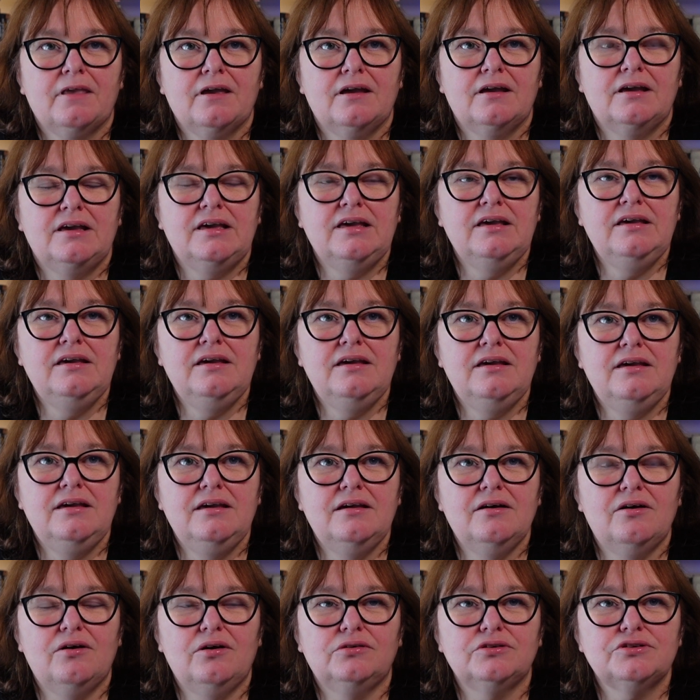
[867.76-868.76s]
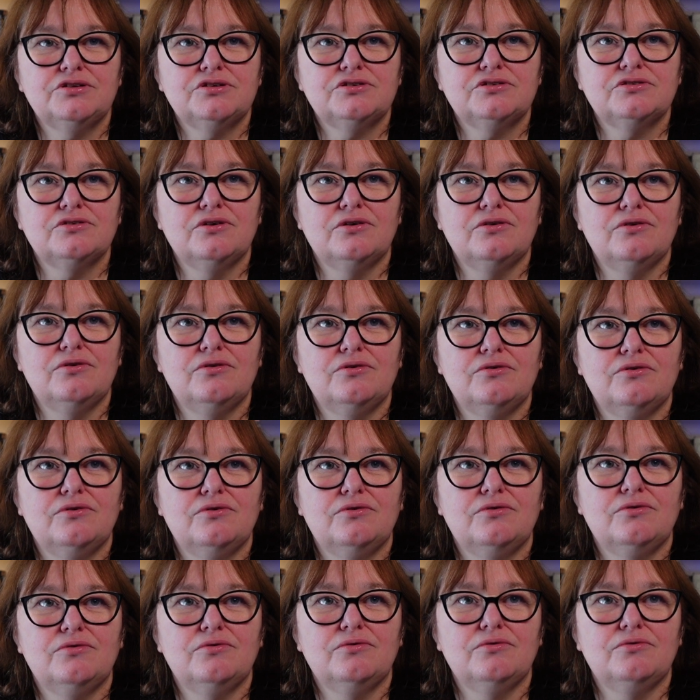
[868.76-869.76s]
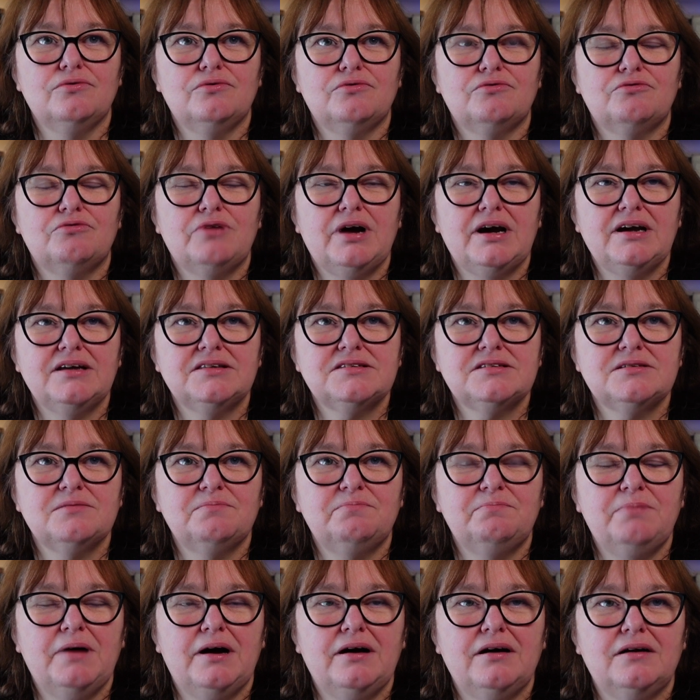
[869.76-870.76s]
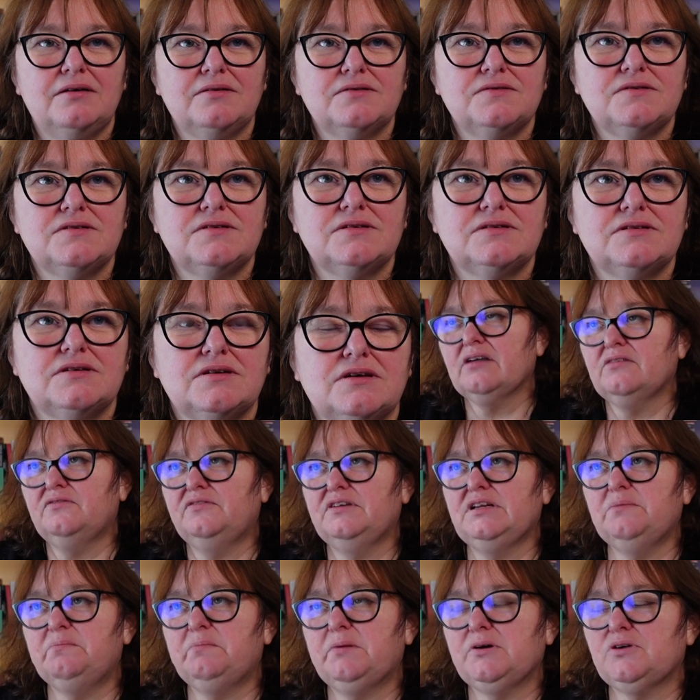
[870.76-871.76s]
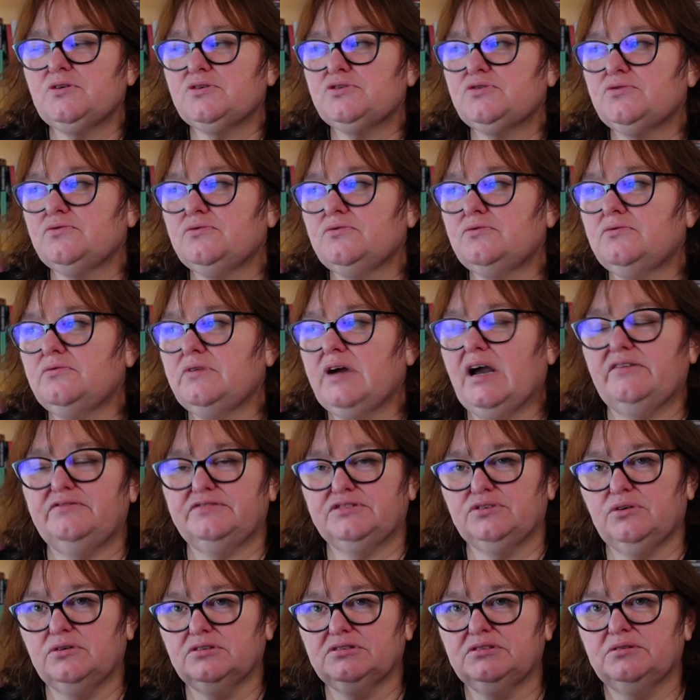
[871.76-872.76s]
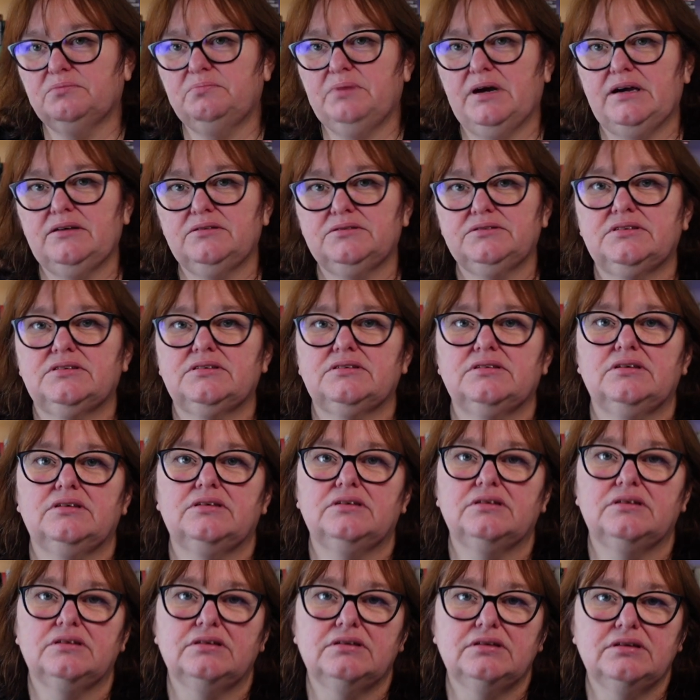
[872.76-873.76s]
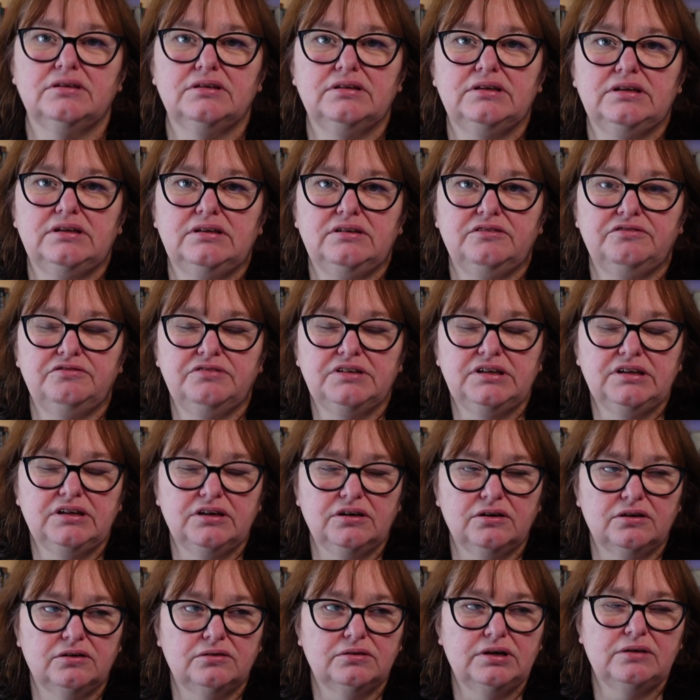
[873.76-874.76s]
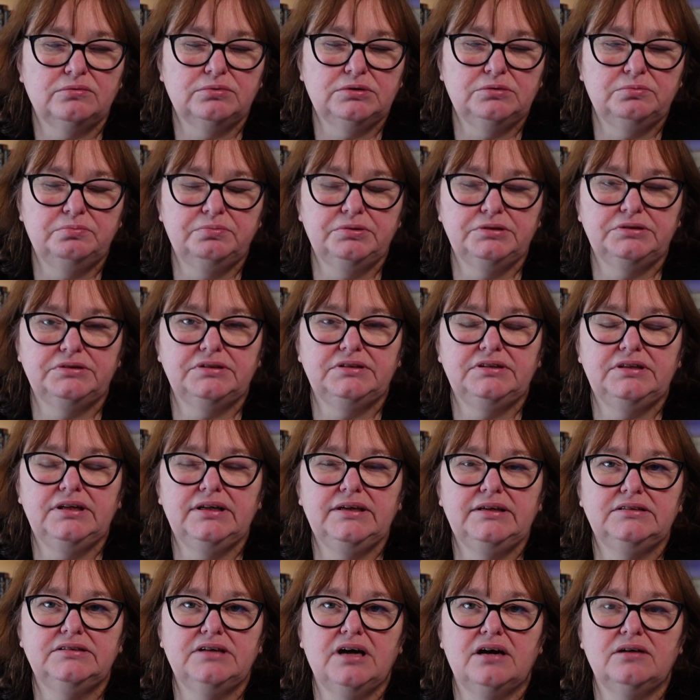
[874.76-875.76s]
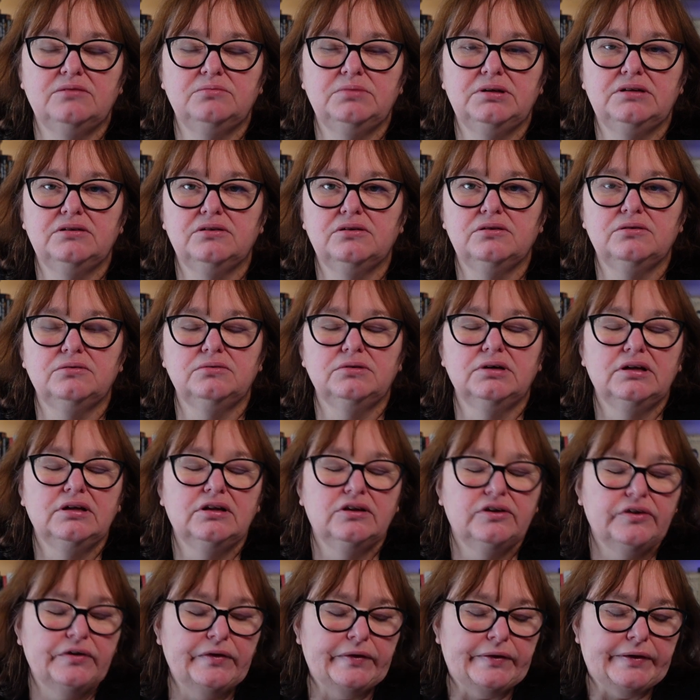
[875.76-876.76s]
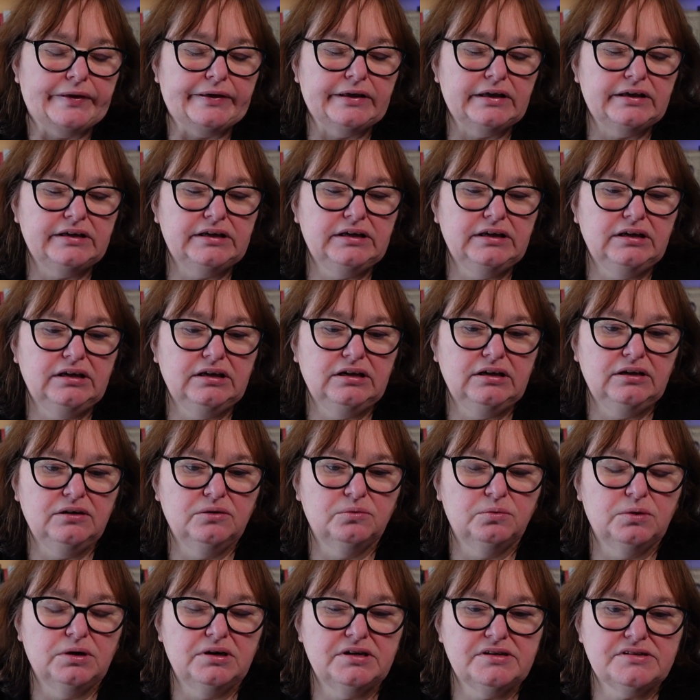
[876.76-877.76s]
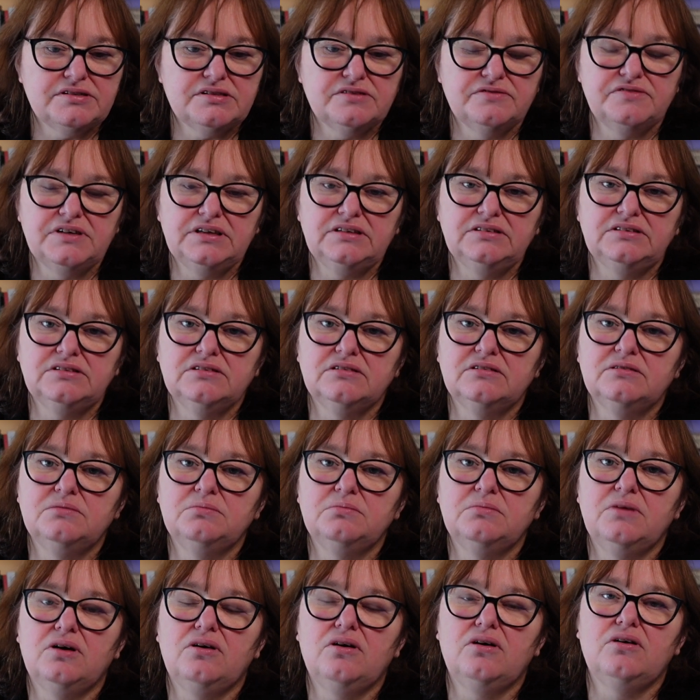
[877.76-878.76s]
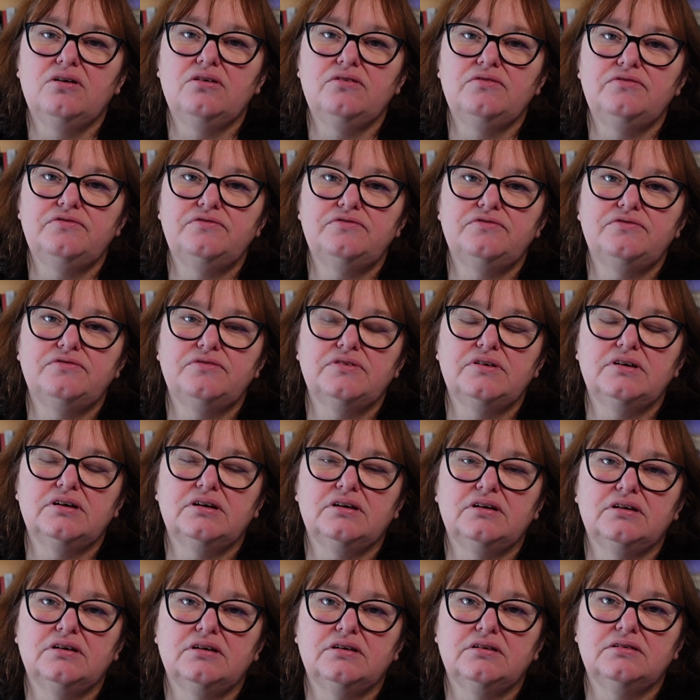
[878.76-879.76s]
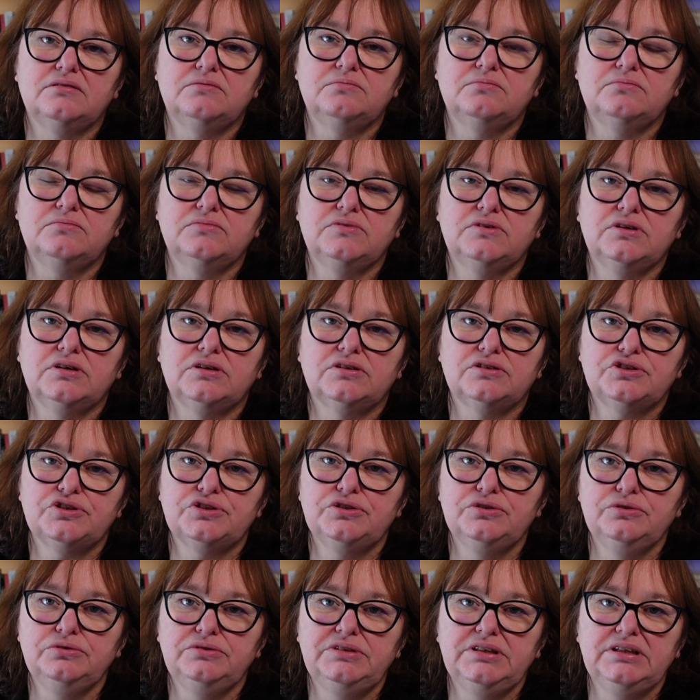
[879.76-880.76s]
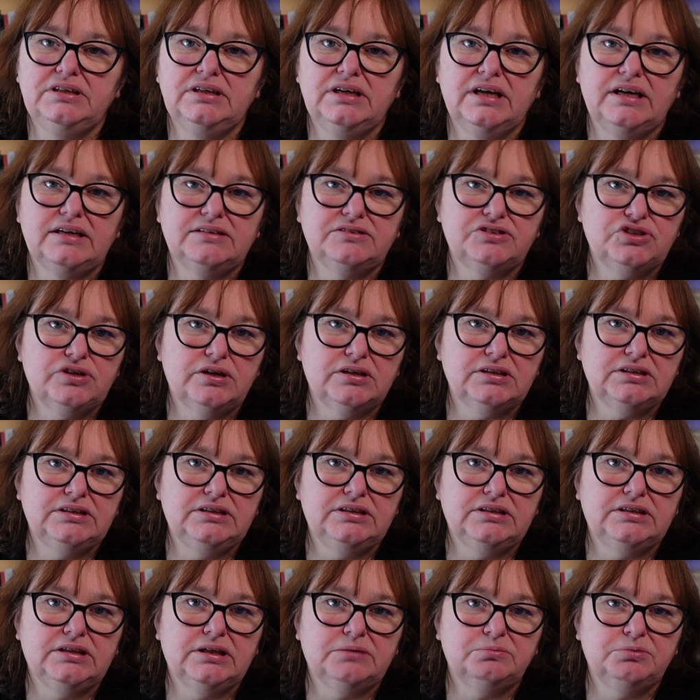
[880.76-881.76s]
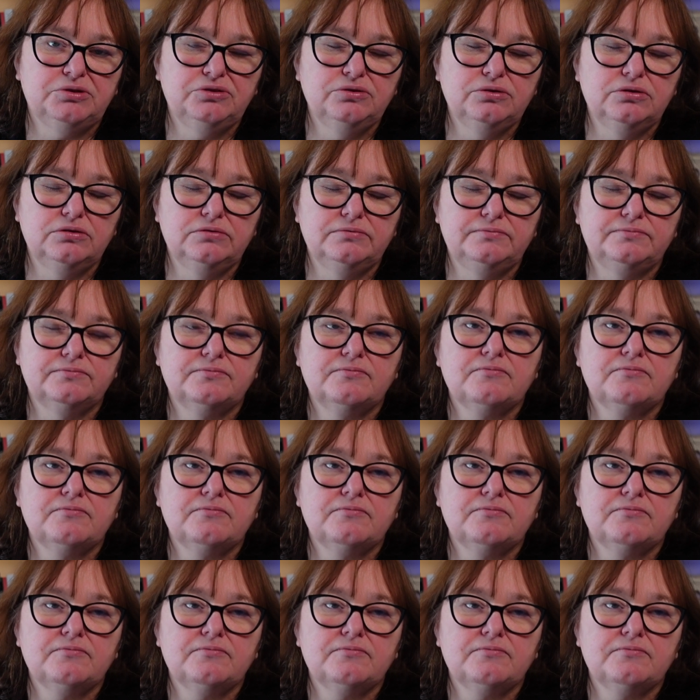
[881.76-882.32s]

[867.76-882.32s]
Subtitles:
he also writes about Philippe Lançon. I've talked about in a video, I will put the link down below. He was a victim of the shooting at Charlie Hebdo.